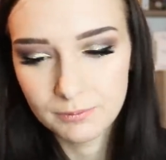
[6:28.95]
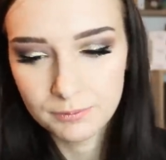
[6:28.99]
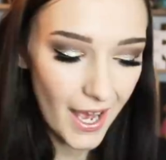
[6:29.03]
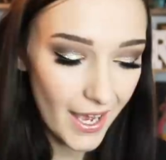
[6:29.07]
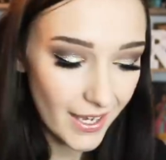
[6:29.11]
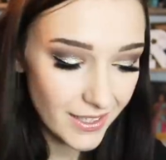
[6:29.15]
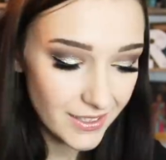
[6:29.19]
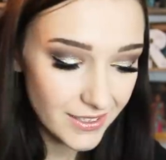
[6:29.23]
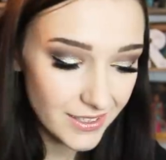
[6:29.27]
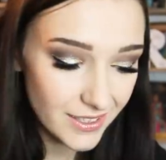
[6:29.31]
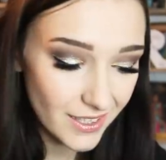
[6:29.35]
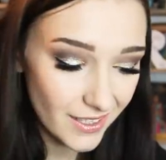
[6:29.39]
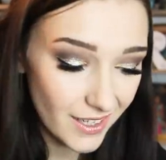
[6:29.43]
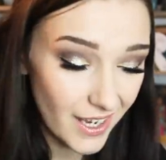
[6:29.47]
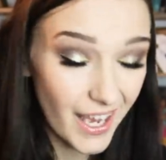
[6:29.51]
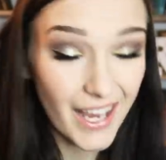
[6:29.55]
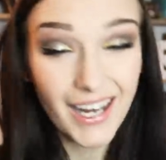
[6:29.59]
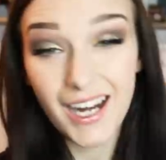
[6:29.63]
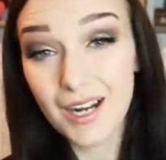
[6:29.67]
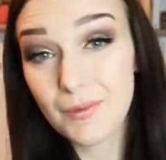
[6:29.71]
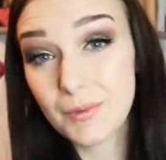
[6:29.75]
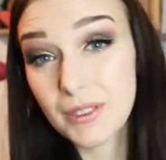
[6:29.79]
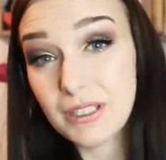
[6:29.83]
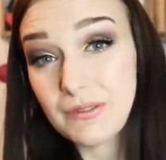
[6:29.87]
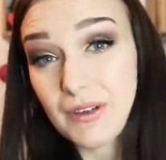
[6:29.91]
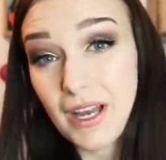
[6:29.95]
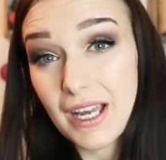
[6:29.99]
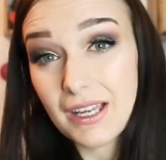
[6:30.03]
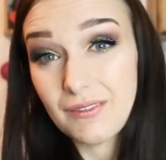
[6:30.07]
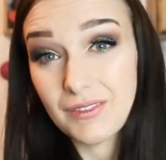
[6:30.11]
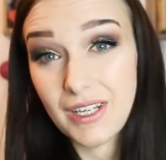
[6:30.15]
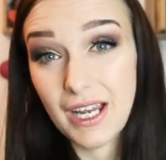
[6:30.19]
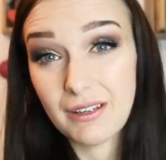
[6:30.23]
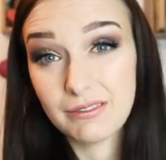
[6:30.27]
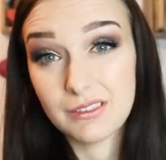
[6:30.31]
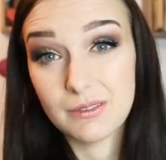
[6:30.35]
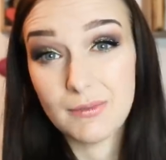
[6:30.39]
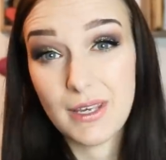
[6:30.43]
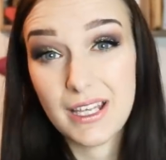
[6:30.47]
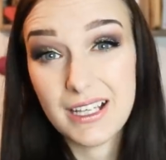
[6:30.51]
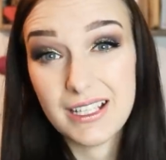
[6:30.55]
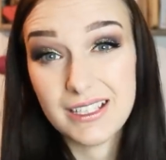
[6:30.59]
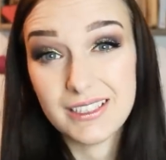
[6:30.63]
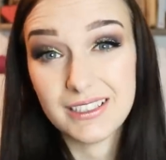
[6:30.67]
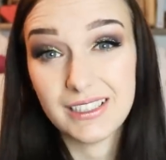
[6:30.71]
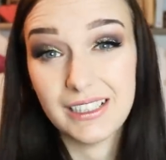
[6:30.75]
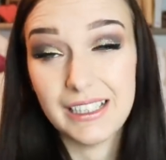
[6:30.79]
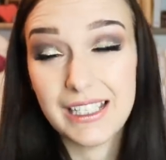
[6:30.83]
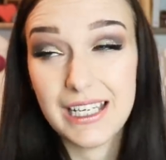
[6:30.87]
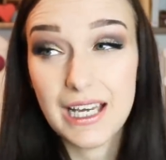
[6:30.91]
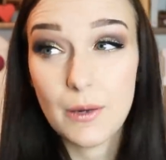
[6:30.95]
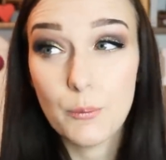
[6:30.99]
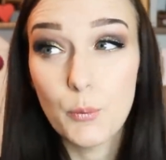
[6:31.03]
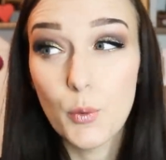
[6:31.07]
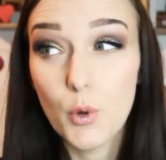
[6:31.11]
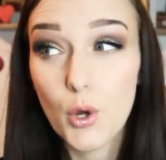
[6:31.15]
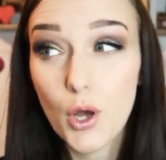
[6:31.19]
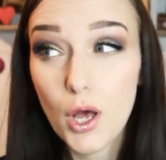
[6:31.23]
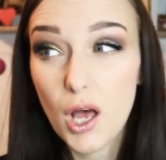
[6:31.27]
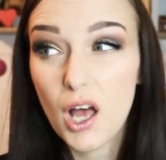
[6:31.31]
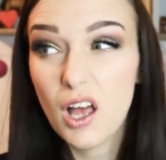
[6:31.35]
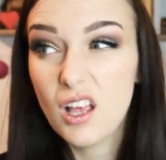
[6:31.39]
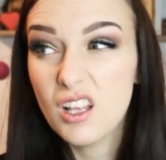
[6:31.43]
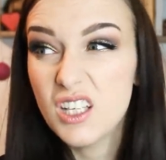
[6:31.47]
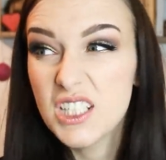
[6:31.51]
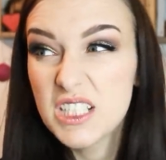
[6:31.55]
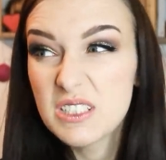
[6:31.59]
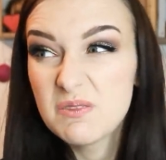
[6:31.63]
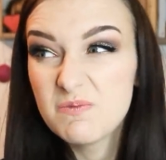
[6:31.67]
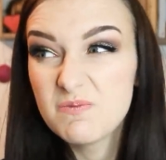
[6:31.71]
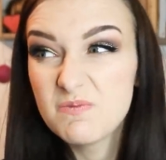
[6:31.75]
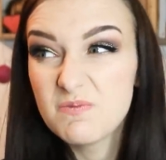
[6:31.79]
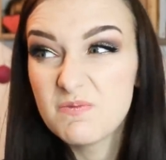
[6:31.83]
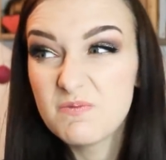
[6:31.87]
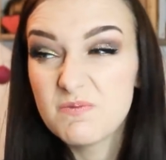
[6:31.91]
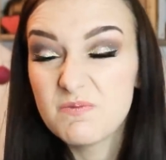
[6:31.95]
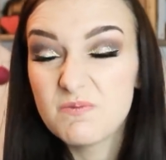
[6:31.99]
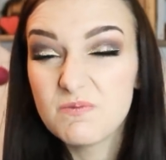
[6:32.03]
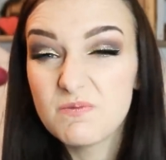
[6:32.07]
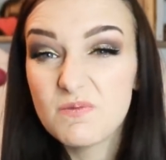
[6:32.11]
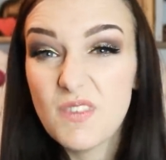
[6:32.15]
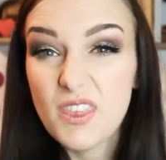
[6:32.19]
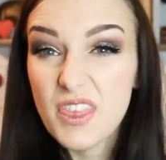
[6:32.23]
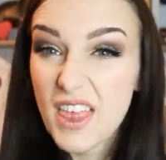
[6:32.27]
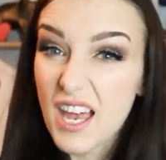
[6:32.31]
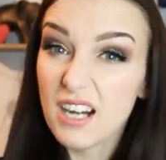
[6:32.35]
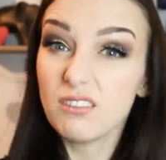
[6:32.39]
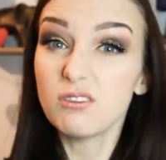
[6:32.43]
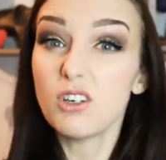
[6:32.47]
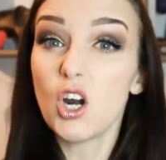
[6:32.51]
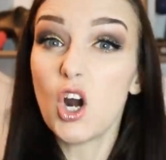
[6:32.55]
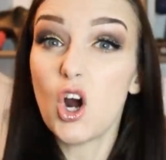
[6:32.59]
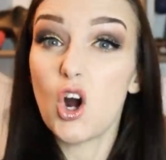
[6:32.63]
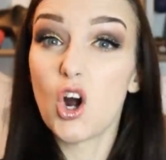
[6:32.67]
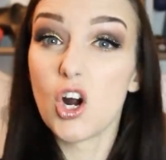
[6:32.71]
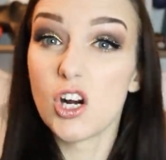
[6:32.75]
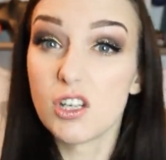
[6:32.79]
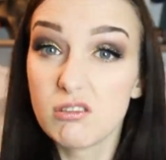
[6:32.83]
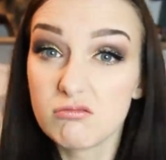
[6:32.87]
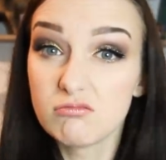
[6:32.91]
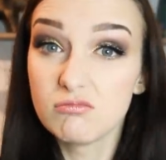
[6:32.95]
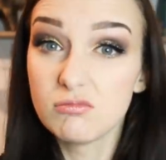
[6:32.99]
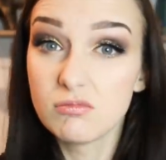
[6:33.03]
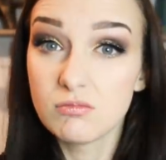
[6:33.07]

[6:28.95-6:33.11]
And I can't believe I even have to make this clear, but they're wrong.